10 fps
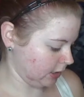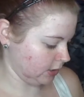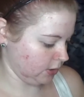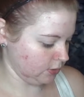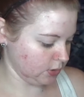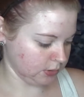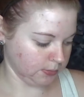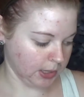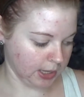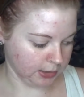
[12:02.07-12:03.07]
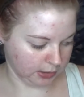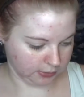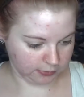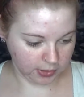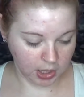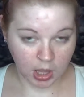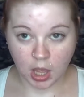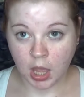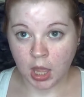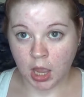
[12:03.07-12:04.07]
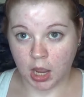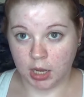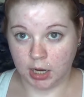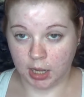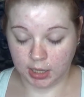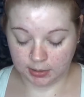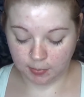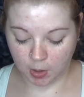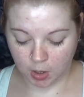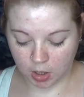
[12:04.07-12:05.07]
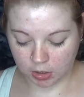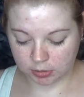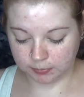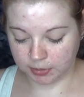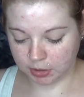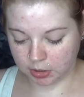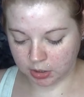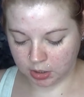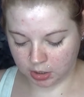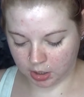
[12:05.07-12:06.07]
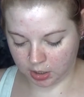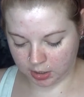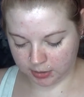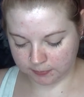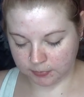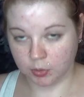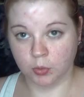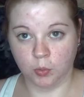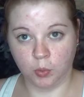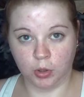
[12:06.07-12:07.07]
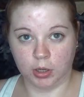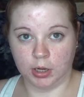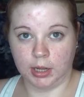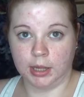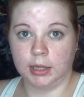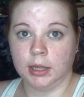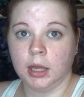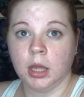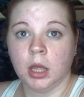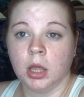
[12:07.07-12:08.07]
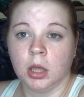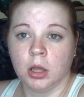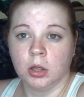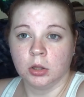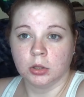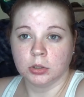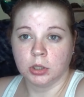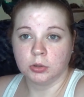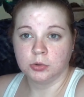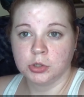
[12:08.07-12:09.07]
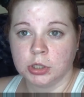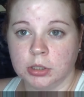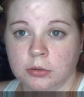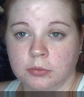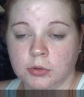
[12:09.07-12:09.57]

To use some kind of an eye balm or an eye lotion of